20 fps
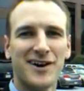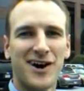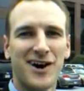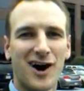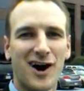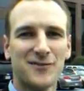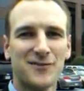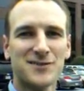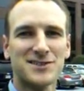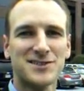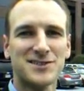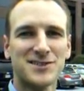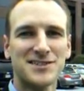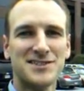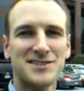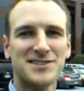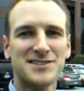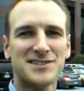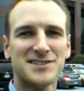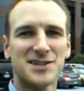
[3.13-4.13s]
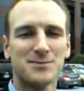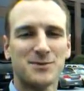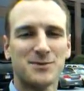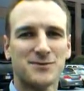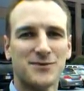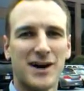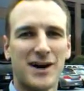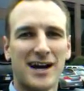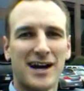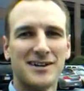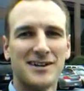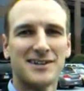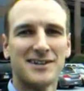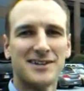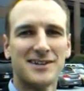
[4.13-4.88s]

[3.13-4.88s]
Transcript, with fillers: Office Leasing Simplified.